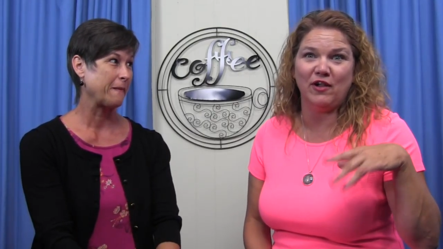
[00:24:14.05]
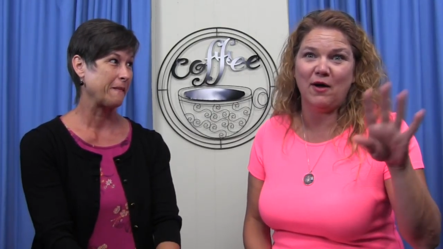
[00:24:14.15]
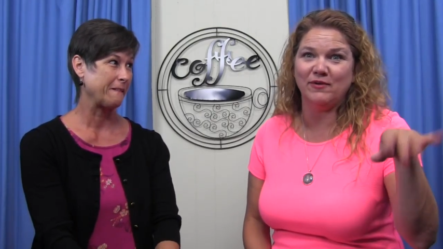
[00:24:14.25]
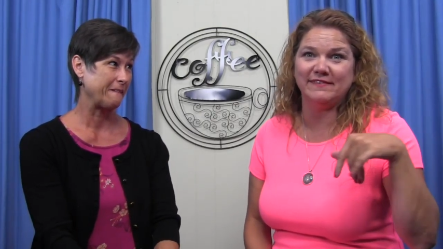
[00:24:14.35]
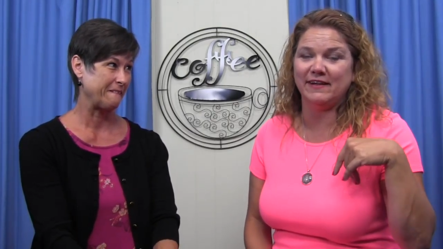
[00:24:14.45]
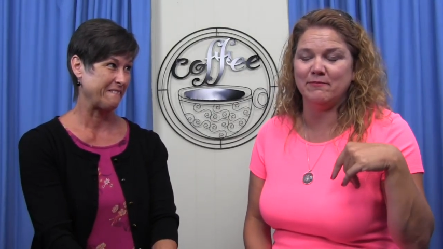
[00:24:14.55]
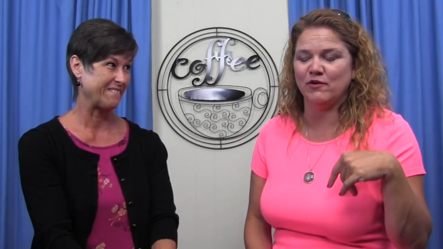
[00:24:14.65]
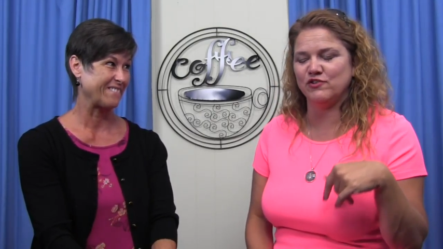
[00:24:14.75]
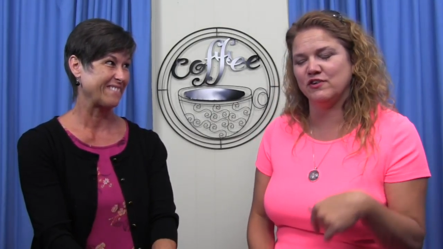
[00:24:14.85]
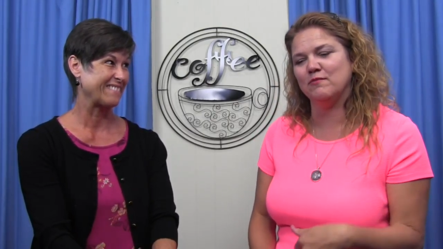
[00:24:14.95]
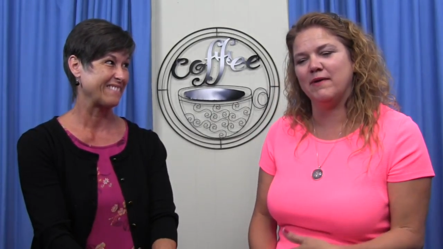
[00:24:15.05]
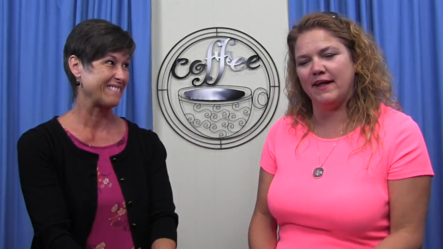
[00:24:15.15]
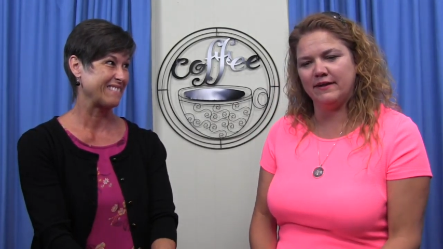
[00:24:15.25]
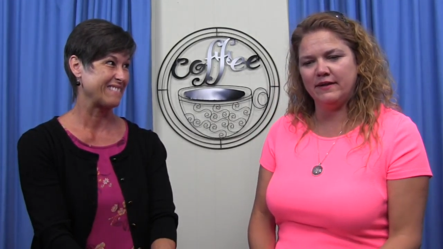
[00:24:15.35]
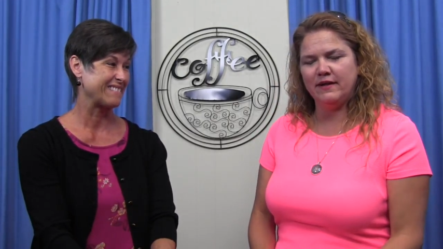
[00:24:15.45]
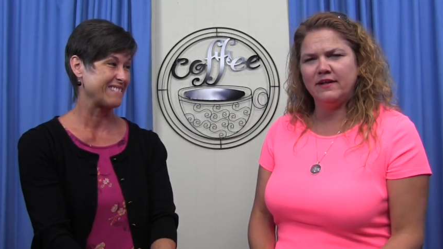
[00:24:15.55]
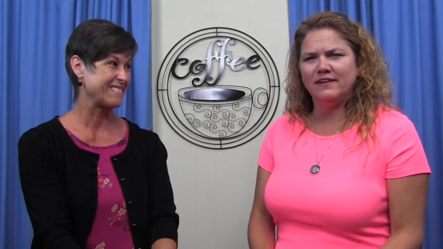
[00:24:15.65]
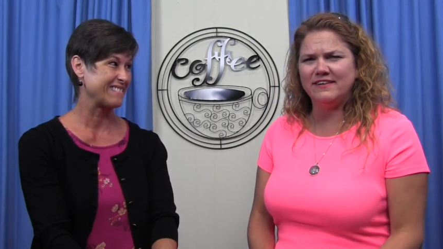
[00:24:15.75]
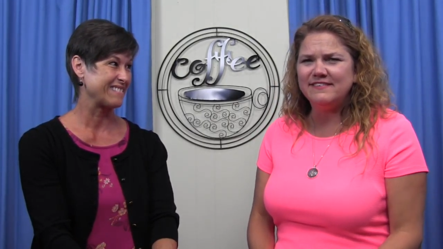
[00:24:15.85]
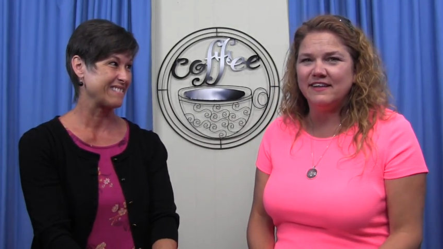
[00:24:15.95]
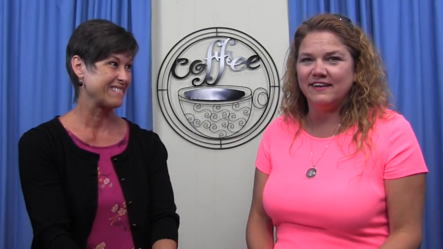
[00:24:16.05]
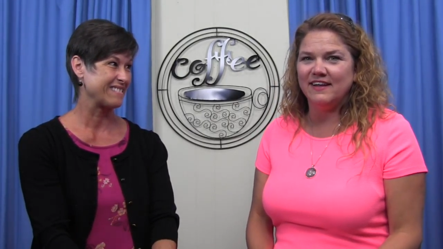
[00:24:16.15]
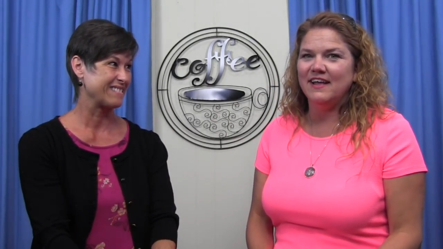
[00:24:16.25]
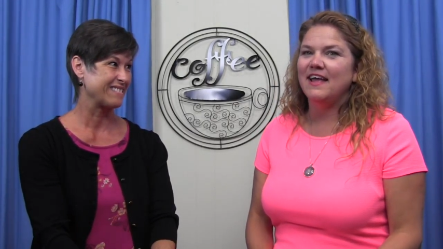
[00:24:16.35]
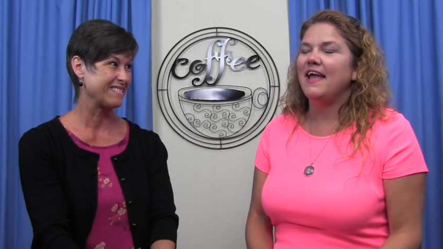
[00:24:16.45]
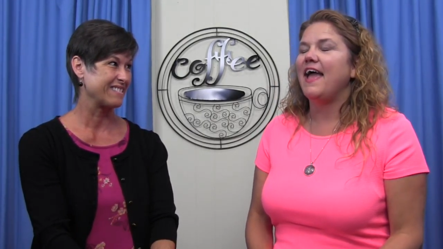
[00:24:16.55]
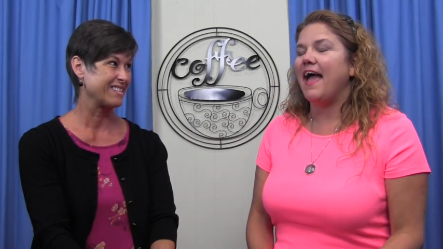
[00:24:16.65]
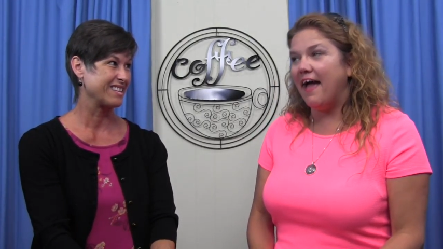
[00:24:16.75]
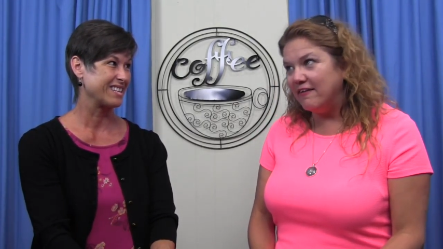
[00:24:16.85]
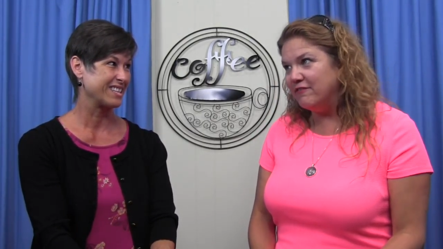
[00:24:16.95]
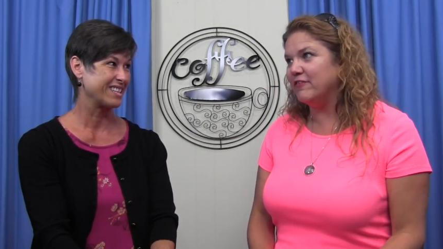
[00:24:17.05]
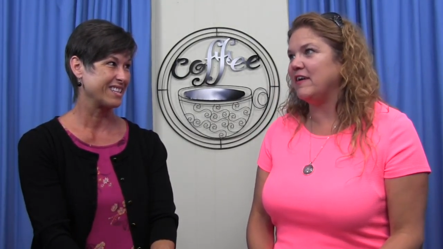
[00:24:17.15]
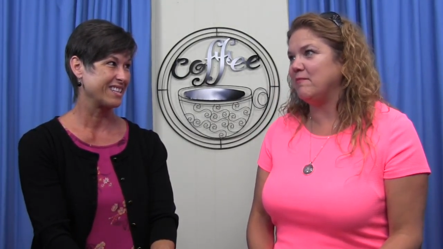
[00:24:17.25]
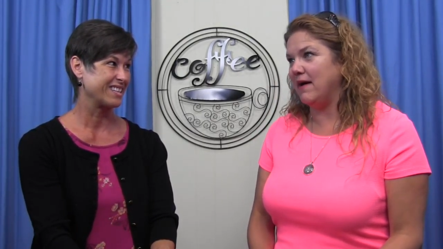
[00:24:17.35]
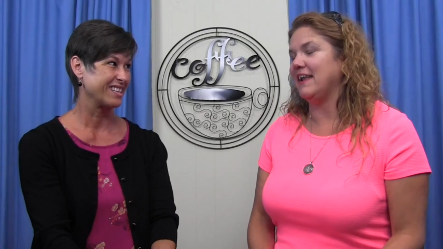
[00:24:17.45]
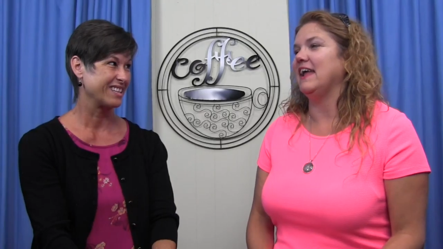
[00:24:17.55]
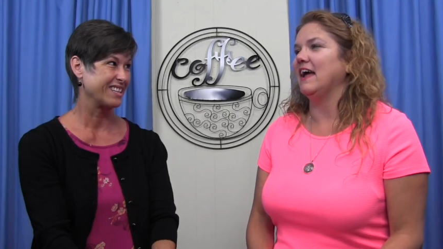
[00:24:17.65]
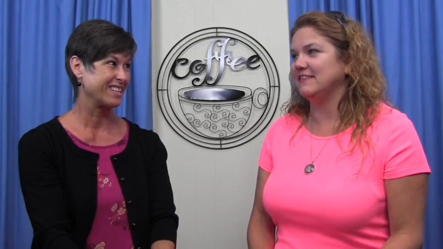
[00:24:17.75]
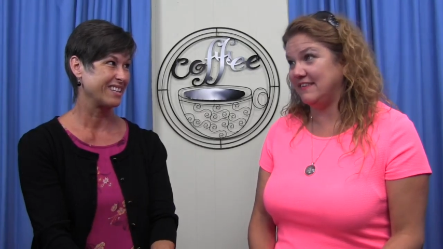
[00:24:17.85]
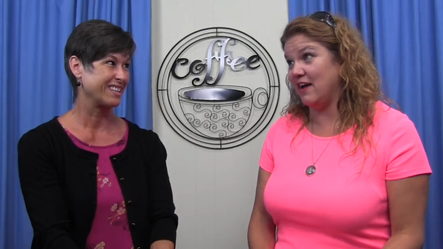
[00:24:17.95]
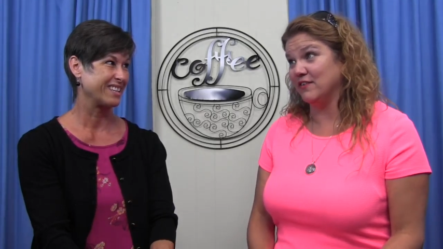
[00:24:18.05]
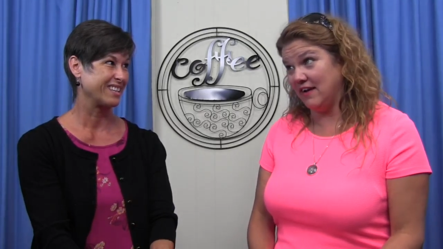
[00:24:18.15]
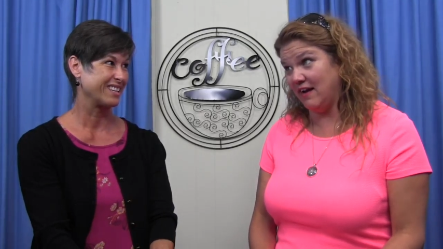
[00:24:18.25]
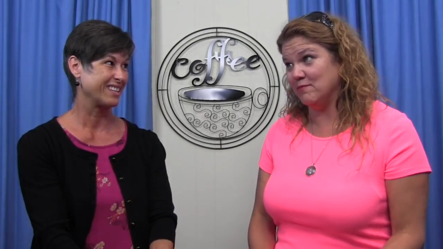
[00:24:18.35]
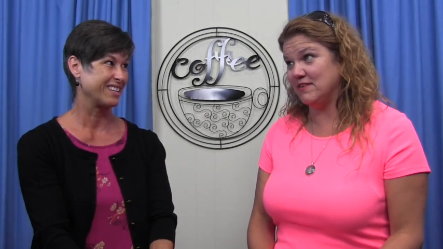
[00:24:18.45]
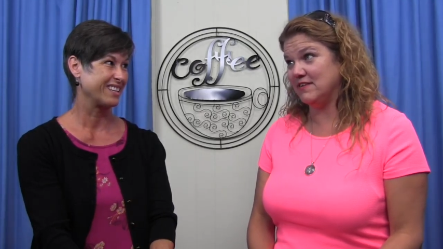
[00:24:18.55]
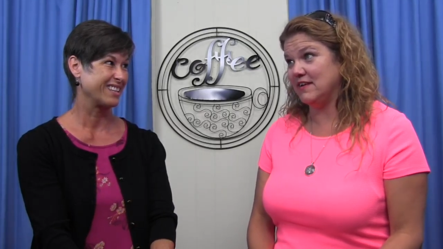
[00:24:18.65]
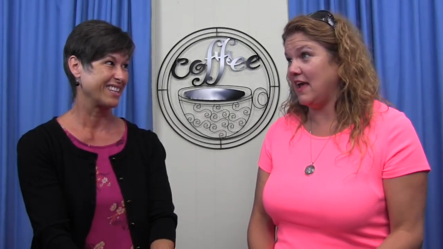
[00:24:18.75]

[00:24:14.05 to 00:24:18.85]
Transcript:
Speaker 1: I always get emotional. But listen, everybody has down times.